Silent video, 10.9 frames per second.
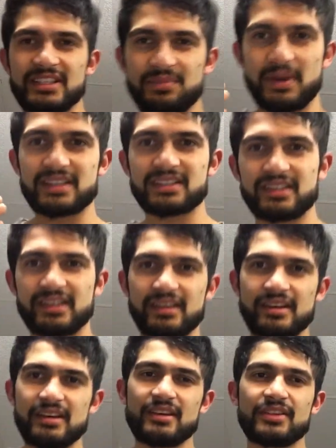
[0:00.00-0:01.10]
especially
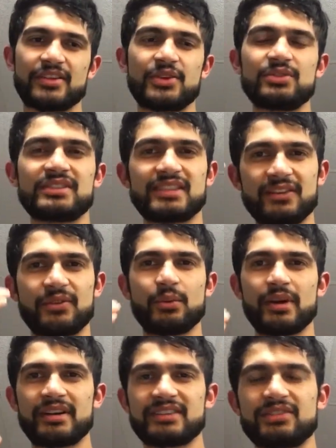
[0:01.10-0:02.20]
through
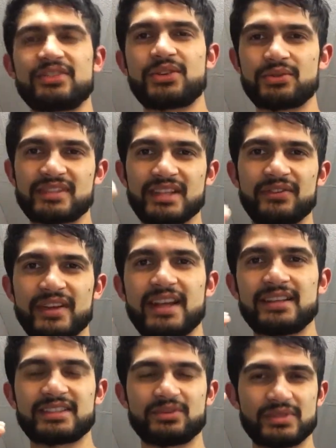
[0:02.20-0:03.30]
self-awareness or through
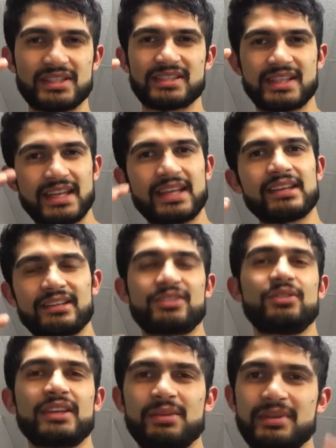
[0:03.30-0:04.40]
self-analysis, which is key in this
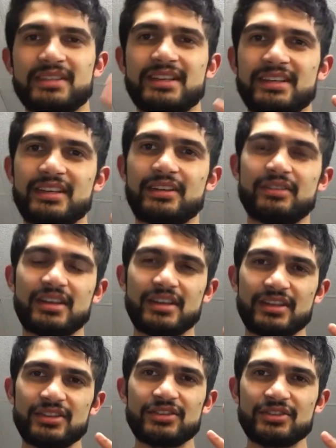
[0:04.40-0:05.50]
whole thing because, again, you know,
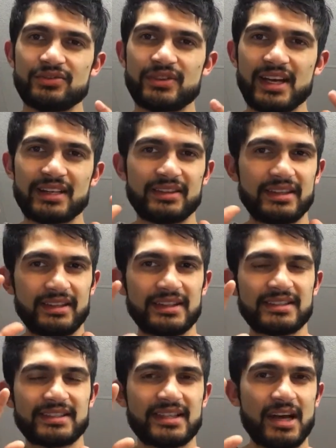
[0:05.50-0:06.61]
you've got to literally
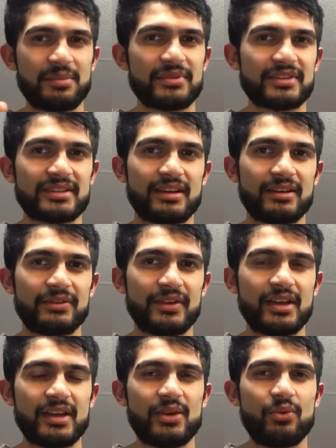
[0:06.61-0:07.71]
stop yourself
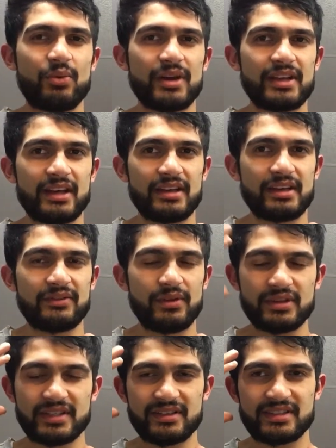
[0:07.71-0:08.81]
when an
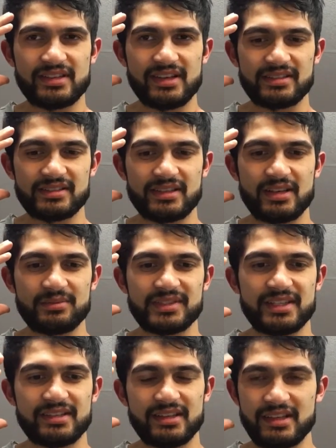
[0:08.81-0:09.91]
involuntary suggestion comes
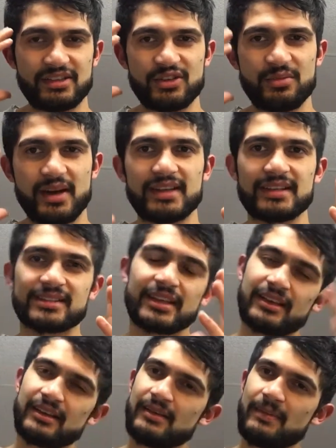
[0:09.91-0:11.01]
in into your mind and say,